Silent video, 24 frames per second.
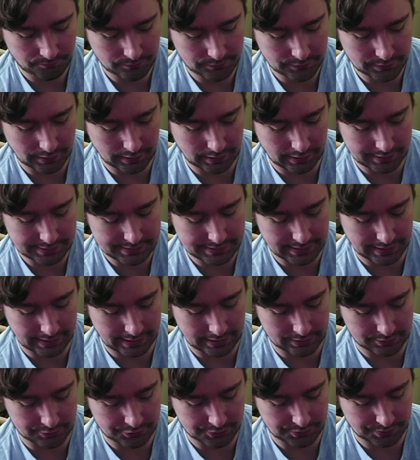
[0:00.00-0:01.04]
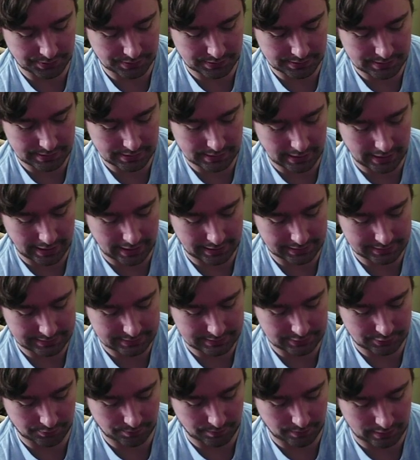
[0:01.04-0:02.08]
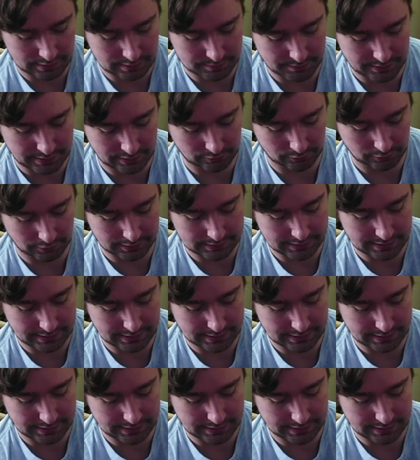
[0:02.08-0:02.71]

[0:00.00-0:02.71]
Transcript: SH asks, Toupac's beak looks